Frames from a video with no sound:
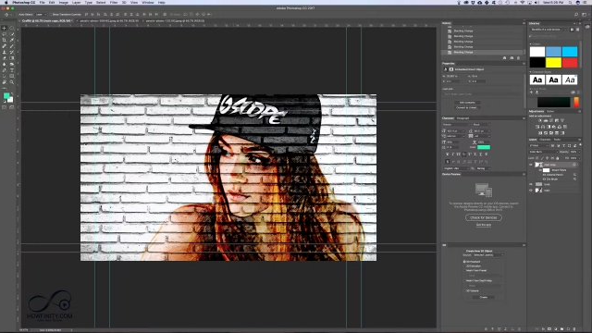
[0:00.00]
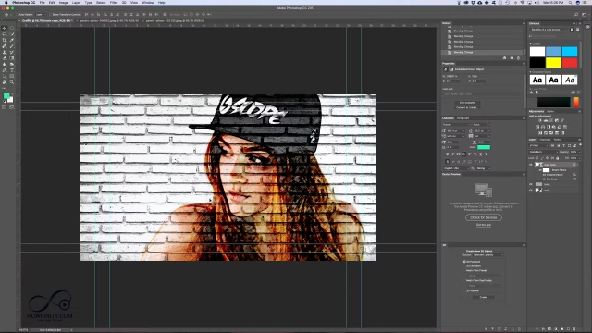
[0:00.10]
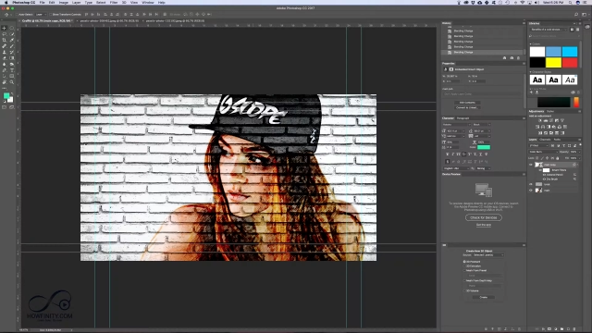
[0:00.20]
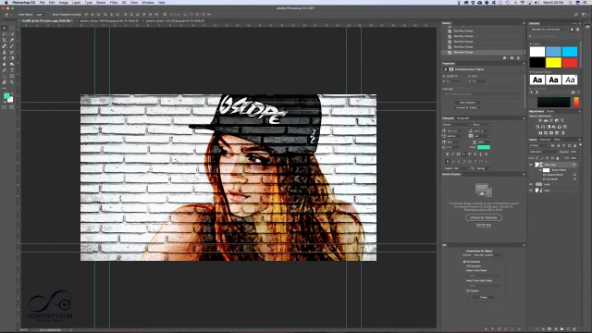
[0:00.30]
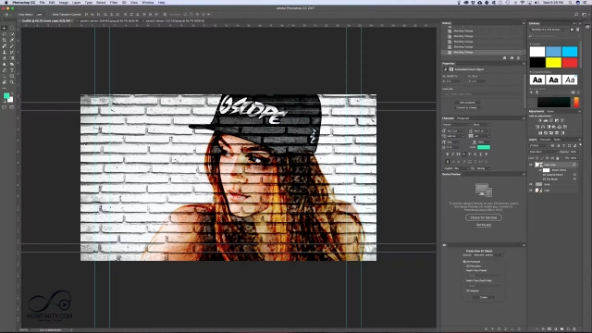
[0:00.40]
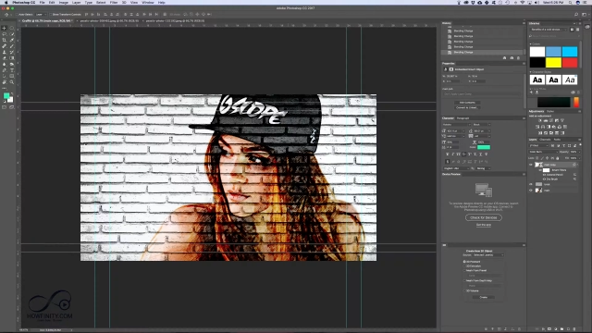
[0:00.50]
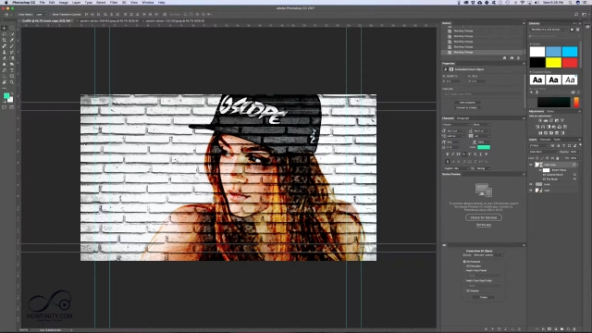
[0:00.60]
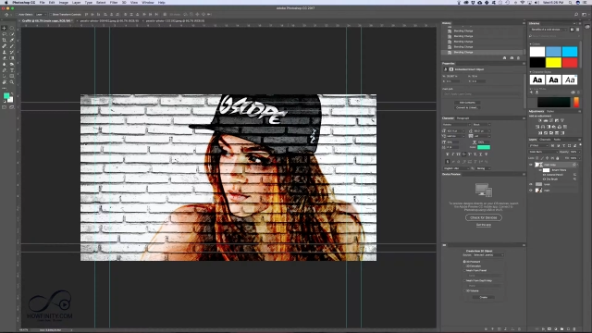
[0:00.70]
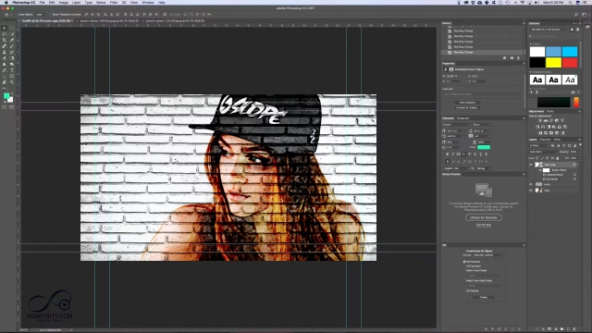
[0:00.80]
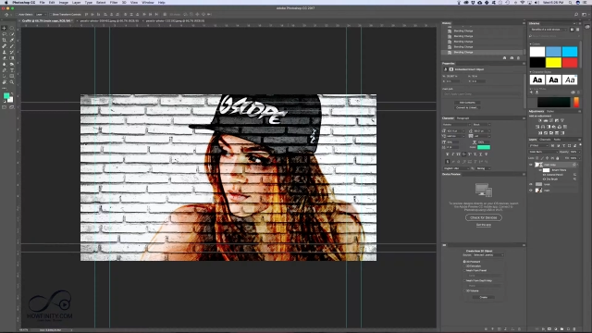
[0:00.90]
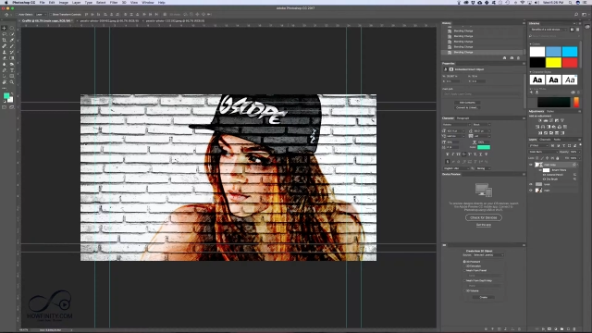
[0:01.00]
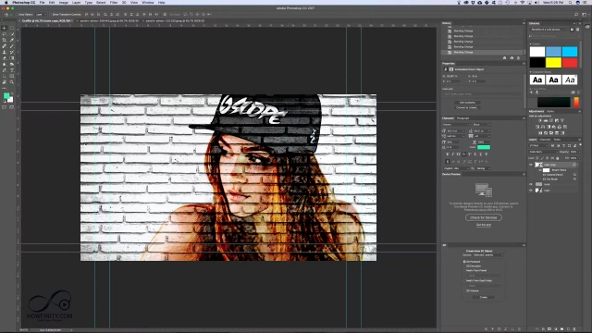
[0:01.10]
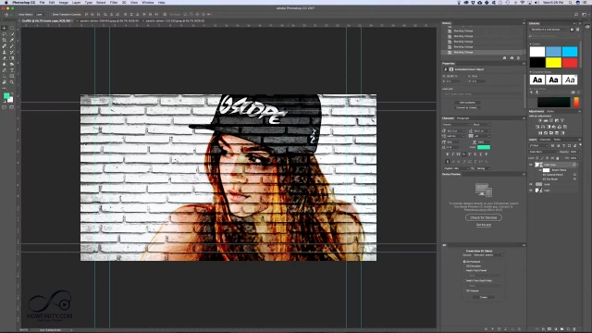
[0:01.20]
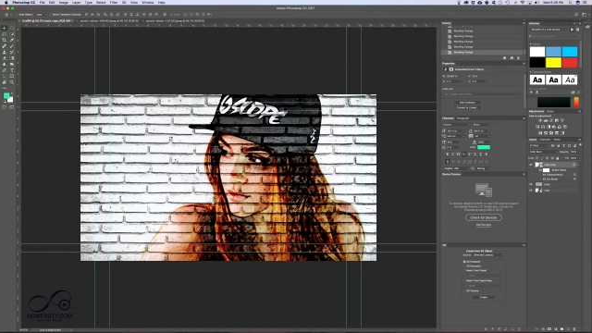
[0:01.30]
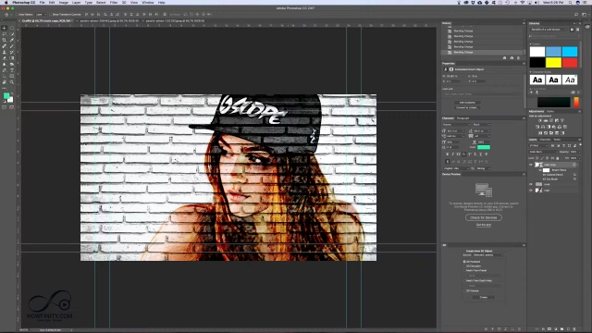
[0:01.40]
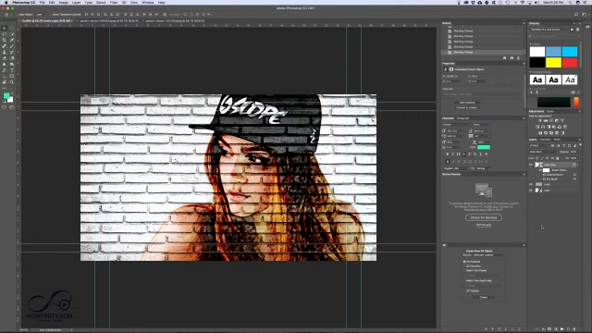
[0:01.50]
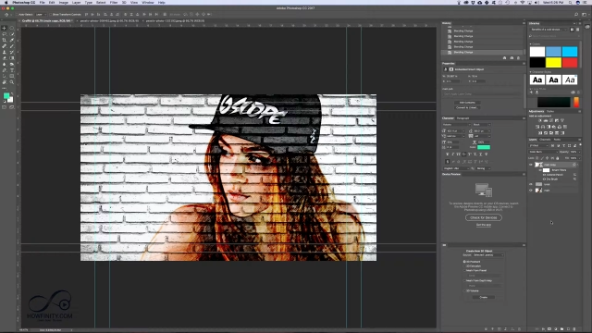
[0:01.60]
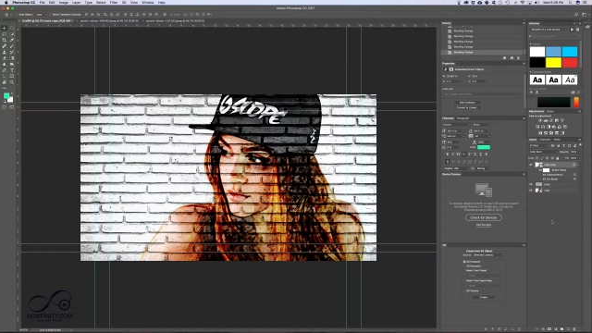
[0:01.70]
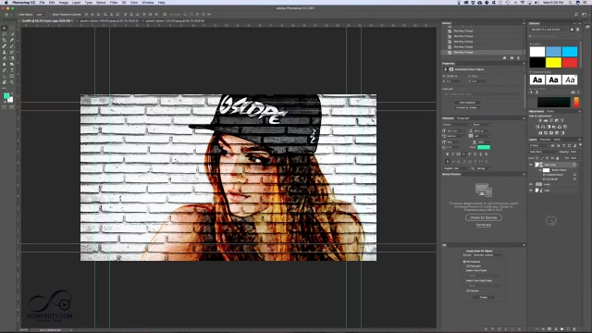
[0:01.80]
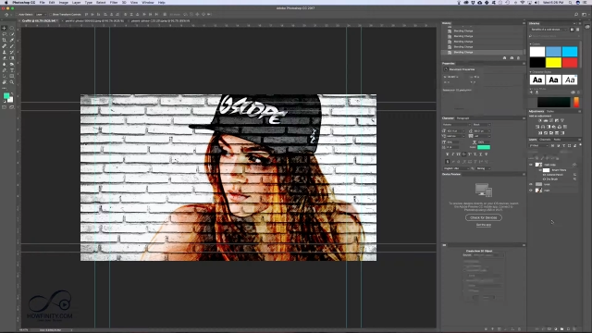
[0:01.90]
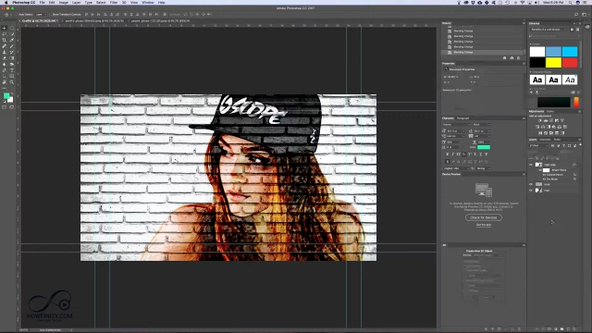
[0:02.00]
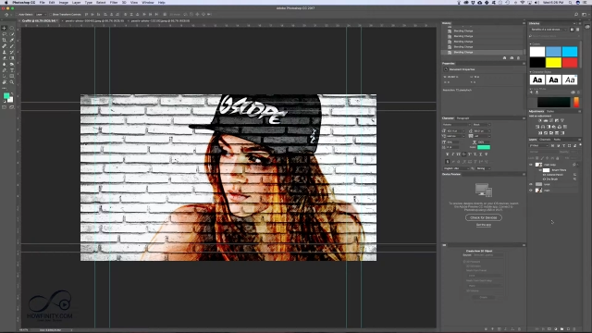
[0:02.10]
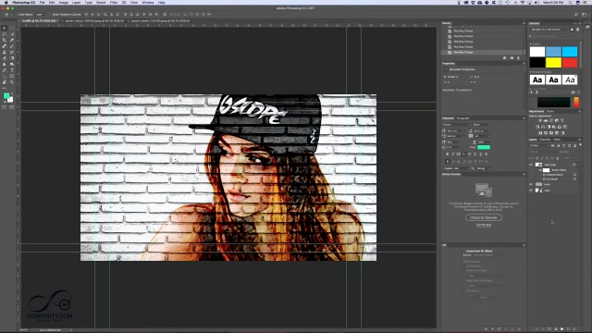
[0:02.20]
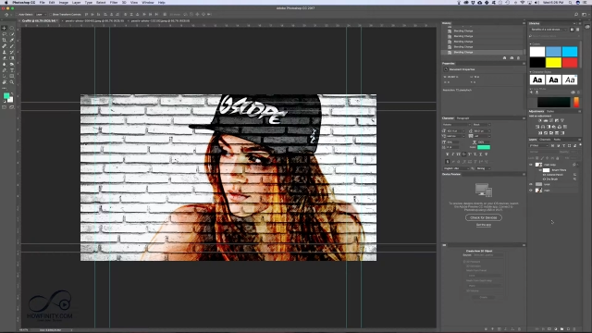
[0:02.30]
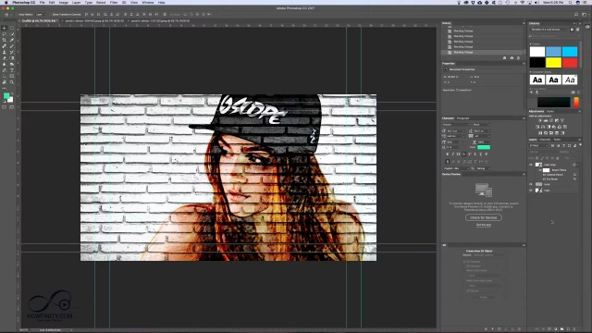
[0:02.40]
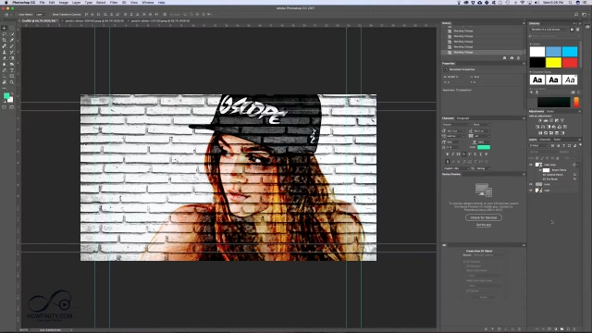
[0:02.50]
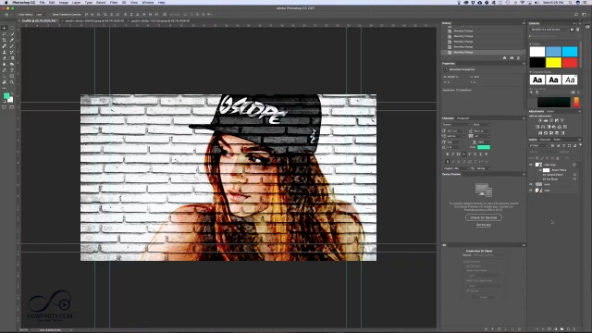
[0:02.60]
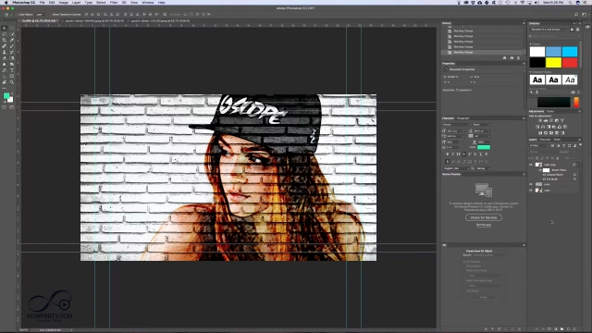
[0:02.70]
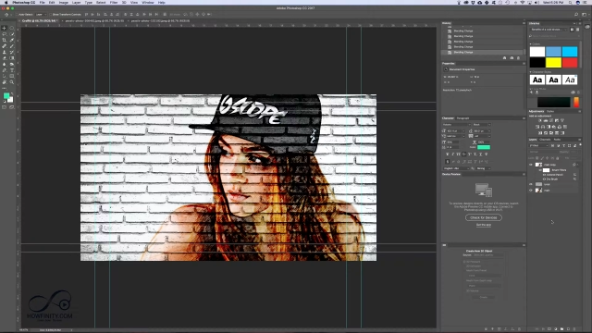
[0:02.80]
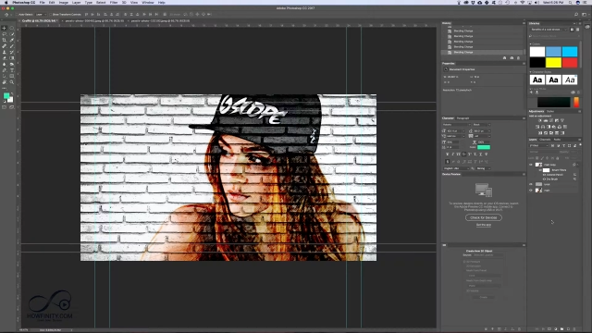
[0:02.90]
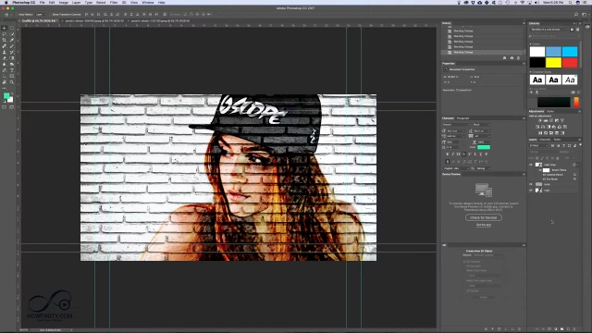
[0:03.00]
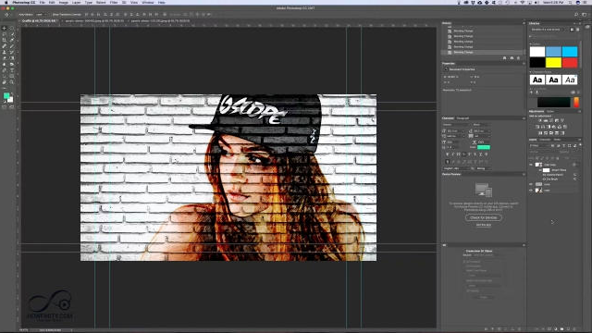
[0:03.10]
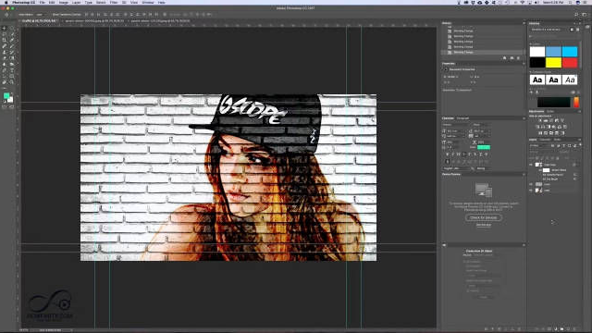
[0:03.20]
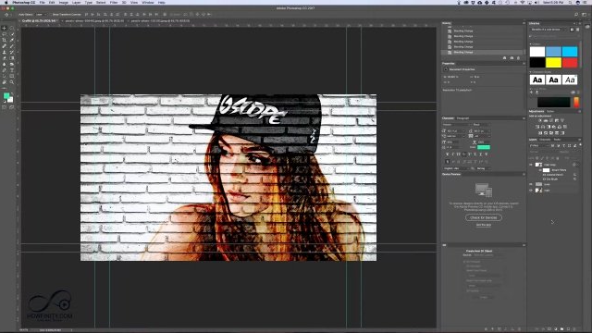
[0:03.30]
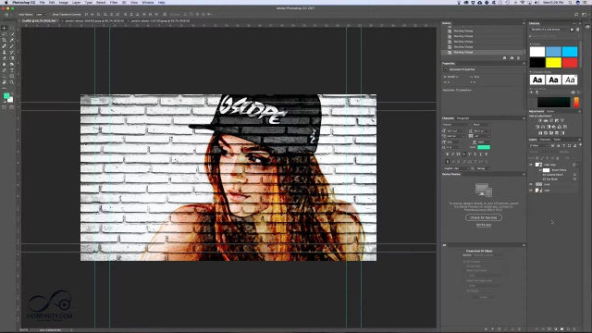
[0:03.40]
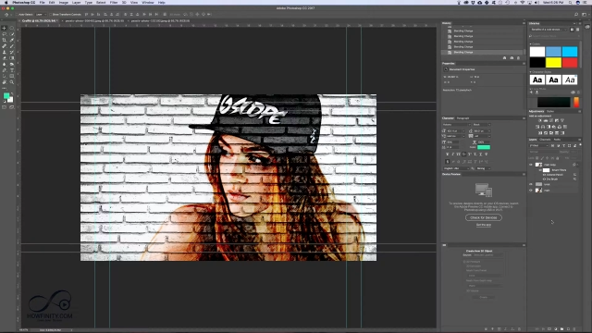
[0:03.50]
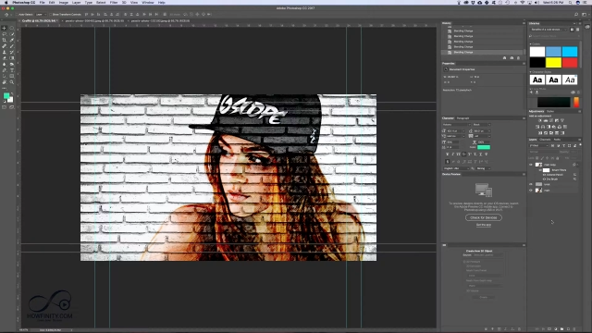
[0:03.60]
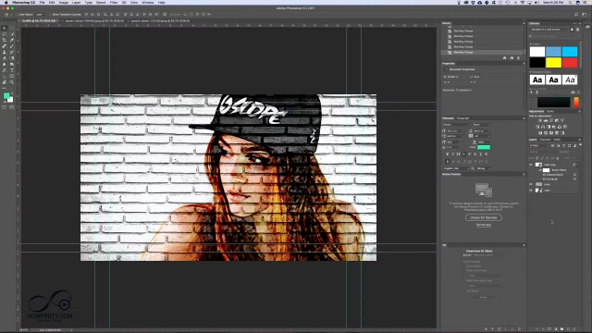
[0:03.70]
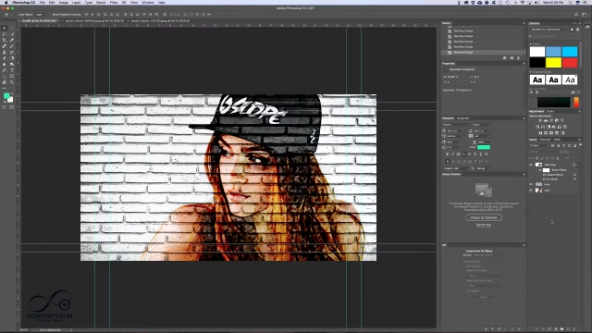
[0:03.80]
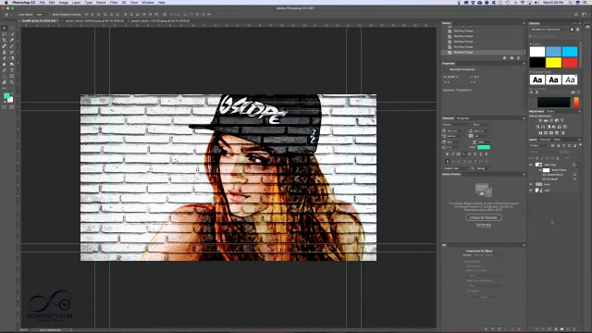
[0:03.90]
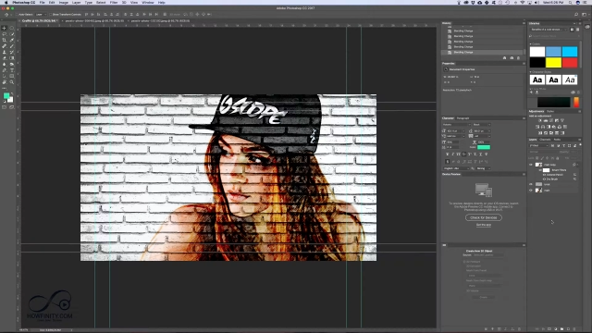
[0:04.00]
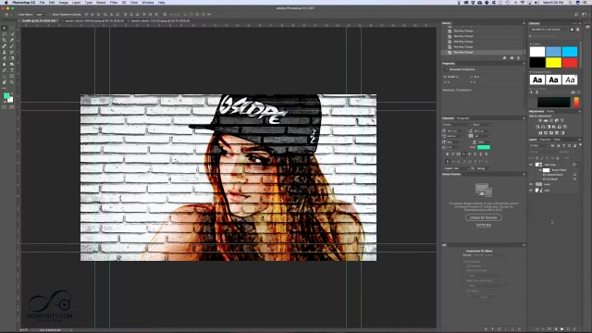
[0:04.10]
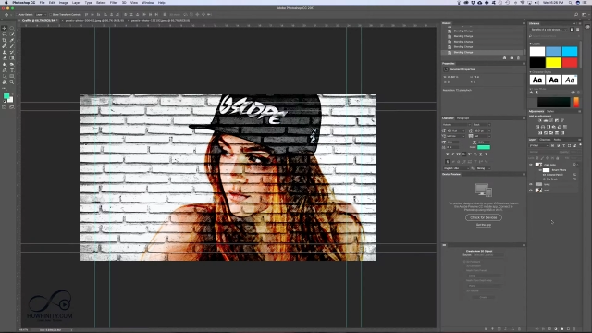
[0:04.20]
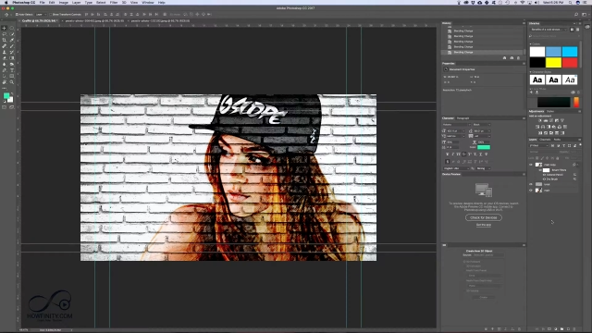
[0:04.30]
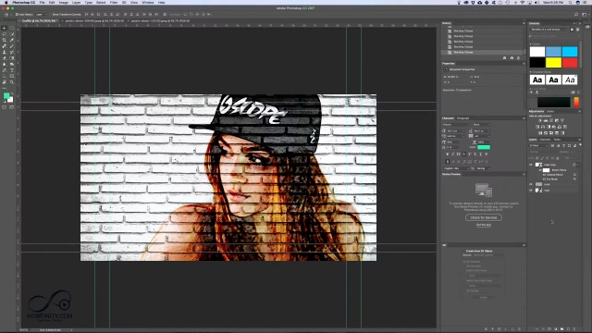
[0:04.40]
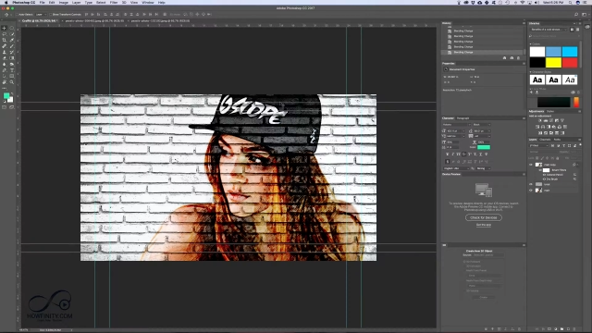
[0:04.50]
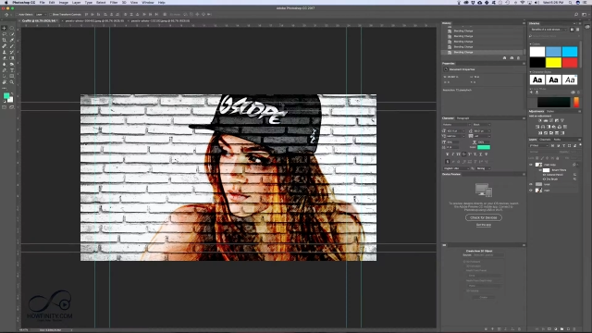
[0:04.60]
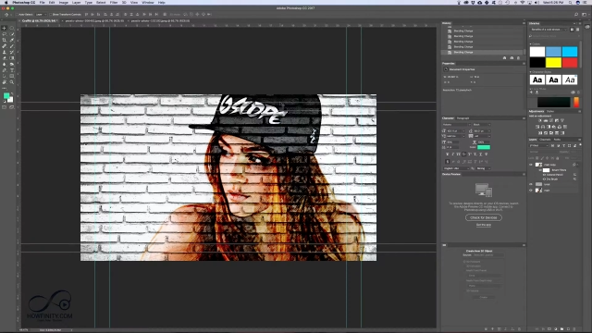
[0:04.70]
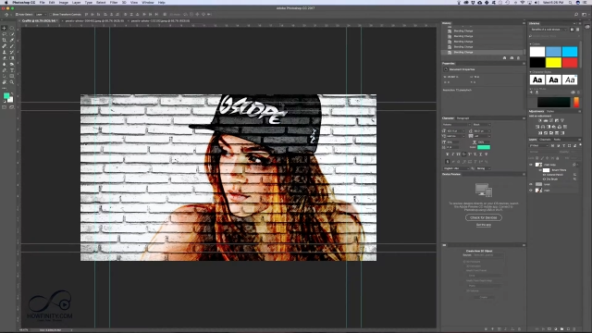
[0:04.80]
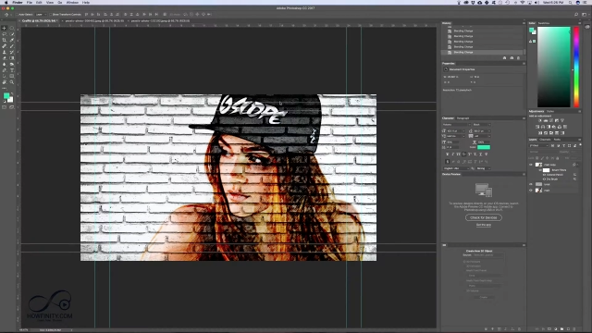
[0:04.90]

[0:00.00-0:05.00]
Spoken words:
Nobody's mouth can be seen.